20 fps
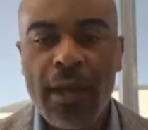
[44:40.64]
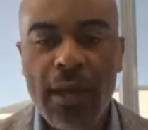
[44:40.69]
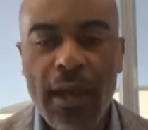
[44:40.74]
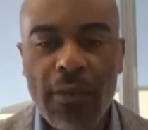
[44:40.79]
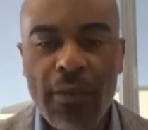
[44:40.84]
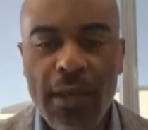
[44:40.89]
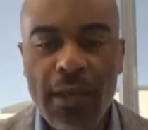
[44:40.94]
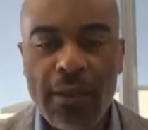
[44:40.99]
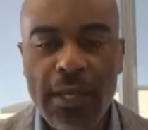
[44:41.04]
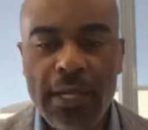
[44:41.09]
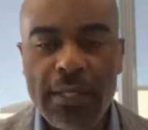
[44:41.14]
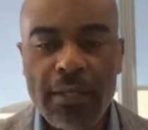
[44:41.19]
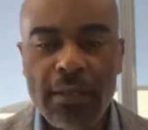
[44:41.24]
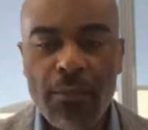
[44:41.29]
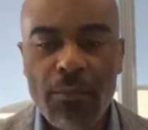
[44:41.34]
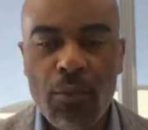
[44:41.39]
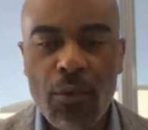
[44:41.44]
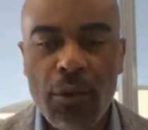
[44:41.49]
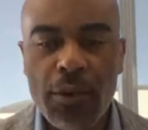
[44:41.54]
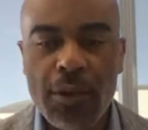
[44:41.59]
think that's
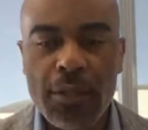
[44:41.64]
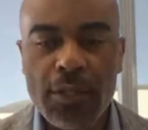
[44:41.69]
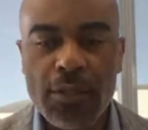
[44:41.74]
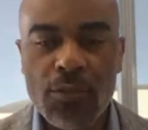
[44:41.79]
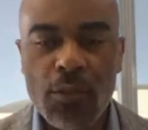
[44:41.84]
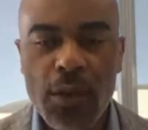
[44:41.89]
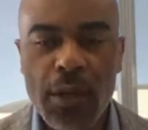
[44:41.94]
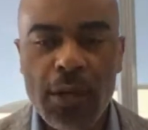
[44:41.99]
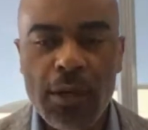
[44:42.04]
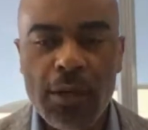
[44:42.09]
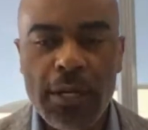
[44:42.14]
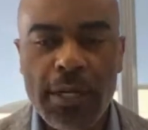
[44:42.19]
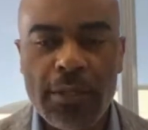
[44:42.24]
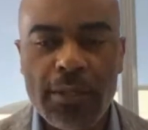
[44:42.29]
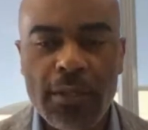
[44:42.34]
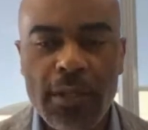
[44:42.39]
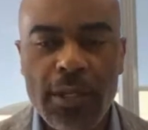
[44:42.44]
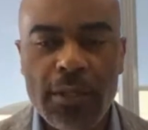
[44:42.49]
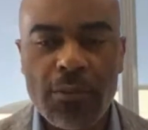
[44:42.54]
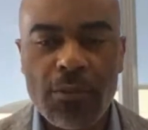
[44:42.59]
important as well
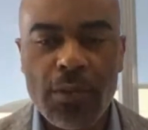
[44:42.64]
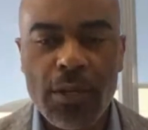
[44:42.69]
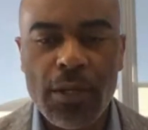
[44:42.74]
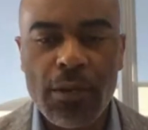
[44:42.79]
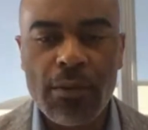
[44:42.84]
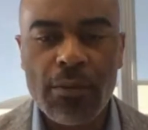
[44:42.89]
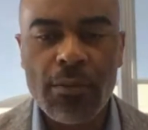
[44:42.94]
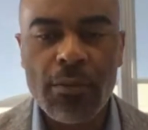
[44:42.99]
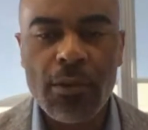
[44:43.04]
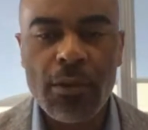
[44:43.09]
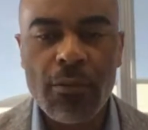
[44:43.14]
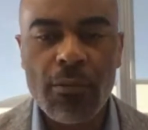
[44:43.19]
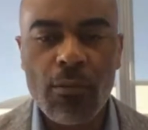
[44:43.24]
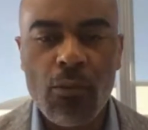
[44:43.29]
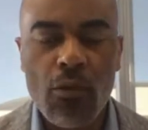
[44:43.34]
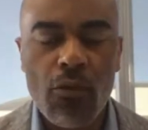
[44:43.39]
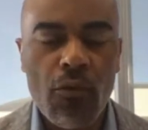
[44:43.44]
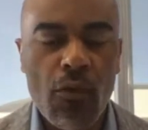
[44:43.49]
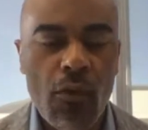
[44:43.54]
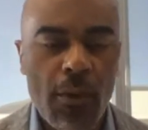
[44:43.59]
as we
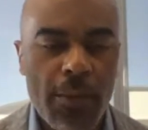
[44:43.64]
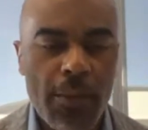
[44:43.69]
move forward,